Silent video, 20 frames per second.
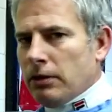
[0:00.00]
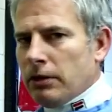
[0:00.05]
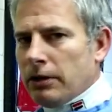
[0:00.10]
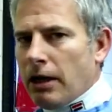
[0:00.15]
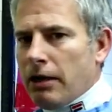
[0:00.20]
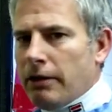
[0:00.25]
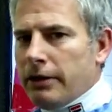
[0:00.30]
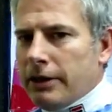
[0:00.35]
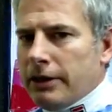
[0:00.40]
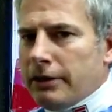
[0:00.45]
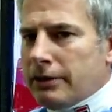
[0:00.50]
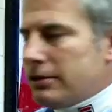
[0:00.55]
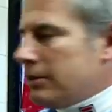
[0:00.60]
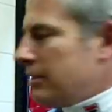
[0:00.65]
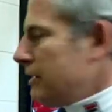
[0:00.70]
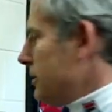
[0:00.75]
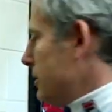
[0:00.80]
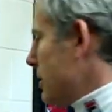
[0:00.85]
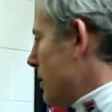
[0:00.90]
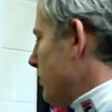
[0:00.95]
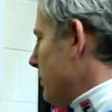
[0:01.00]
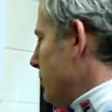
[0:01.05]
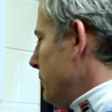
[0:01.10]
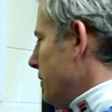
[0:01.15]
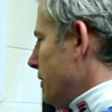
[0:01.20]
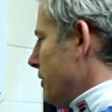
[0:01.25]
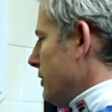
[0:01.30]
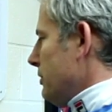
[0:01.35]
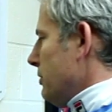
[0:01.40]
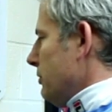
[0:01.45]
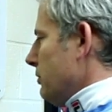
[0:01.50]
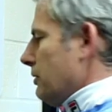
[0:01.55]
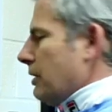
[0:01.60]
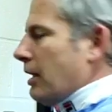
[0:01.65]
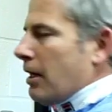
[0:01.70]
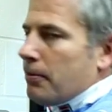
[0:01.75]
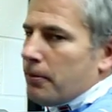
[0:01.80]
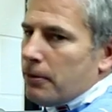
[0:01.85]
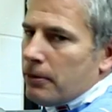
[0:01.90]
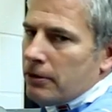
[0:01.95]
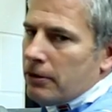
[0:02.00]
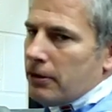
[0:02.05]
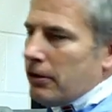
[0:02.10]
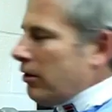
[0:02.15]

Going into the summer, we're going to do a couple of